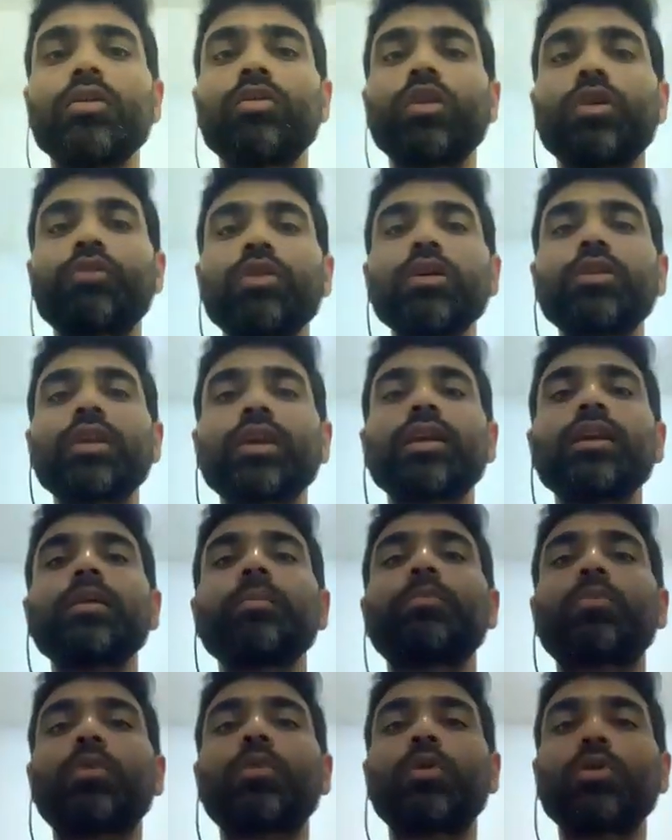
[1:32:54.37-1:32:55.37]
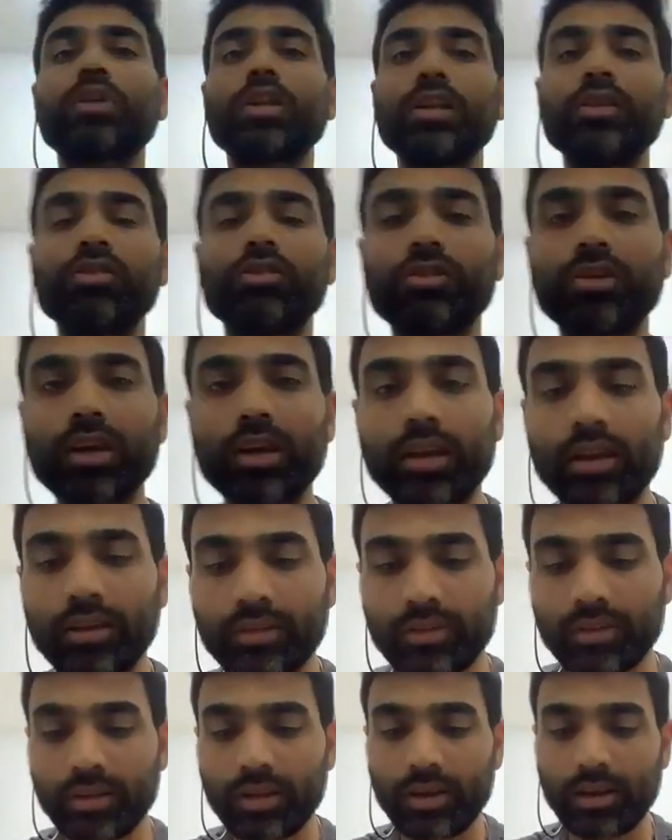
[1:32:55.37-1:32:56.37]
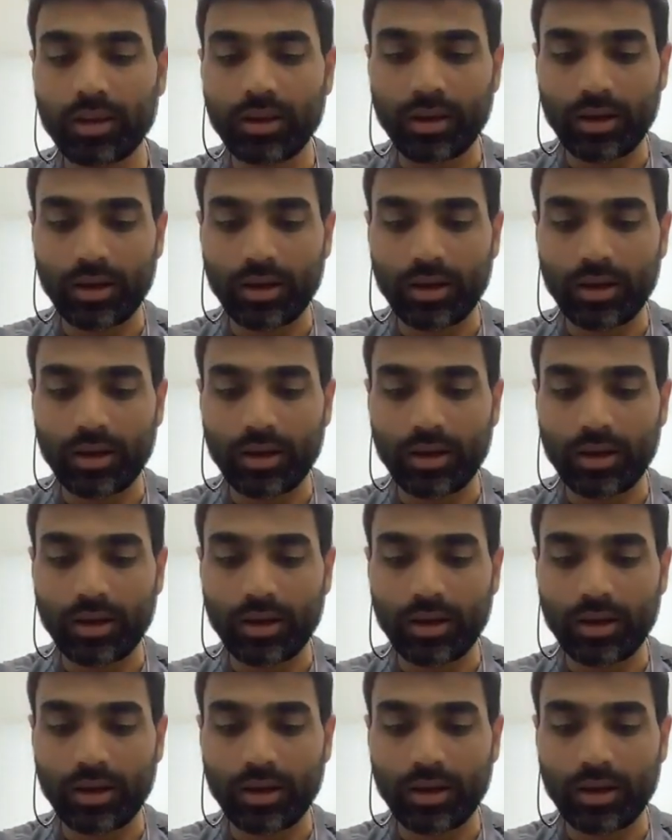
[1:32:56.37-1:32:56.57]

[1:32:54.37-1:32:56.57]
So if you're taking protein shakes,